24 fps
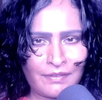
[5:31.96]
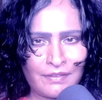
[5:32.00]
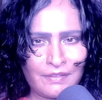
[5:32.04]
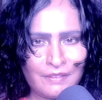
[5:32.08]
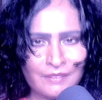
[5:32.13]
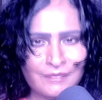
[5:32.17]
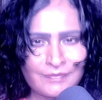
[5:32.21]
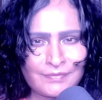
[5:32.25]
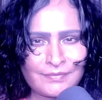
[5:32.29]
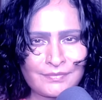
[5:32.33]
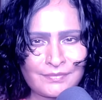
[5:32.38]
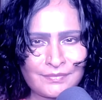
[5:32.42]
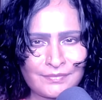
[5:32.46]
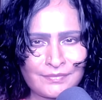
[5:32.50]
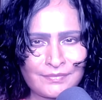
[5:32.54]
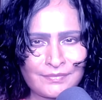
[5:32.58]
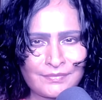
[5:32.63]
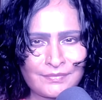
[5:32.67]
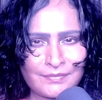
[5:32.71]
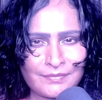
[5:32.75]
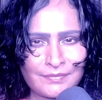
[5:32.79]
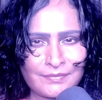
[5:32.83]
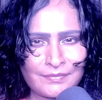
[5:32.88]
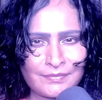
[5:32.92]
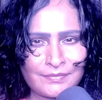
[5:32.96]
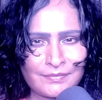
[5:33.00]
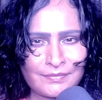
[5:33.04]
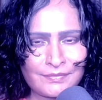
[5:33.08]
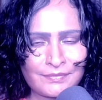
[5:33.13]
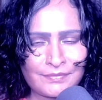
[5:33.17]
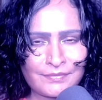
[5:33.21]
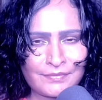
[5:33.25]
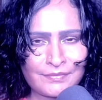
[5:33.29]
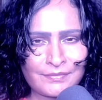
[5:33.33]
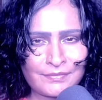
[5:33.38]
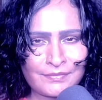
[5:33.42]

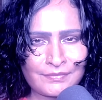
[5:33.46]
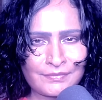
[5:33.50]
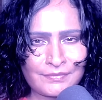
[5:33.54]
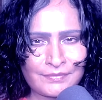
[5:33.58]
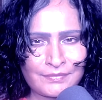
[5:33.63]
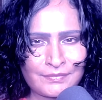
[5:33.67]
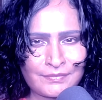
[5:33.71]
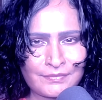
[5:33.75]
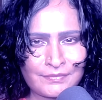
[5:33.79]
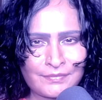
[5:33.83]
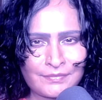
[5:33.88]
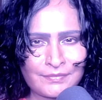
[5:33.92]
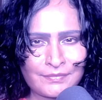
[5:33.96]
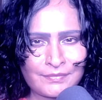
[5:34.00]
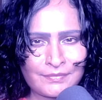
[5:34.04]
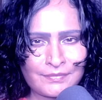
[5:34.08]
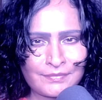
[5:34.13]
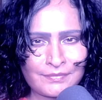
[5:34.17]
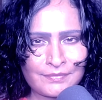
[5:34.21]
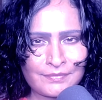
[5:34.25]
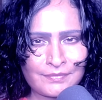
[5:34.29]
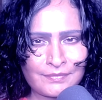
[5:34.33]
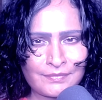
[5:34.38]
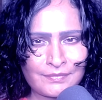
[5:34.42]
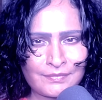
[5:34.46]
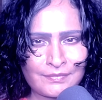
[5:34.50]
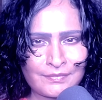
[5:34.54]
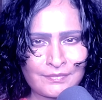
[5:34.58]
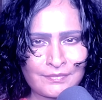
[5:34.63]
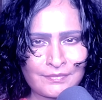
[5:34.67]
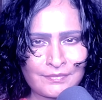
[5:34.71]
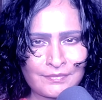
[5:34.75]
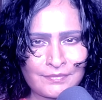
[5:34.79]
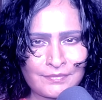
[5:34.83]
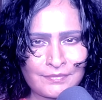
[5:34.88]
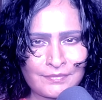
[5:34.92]

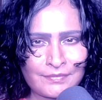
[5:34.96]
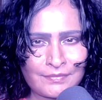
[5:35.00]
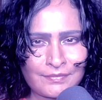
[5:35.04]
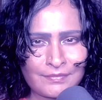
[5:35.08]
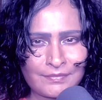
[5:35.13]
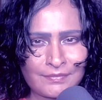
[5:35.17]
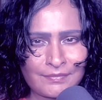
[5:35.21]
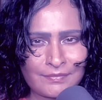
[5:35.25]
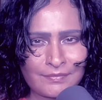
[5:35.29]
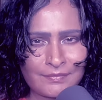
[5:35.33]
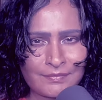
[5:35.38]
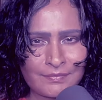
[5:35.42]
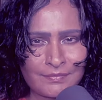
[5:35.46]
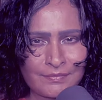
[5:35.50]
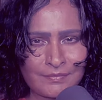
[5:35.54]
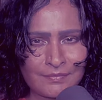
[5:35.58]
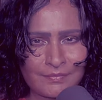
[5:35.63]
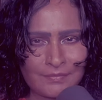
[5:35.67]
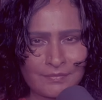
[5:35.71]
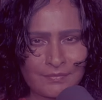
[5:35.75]
Nobody speaks.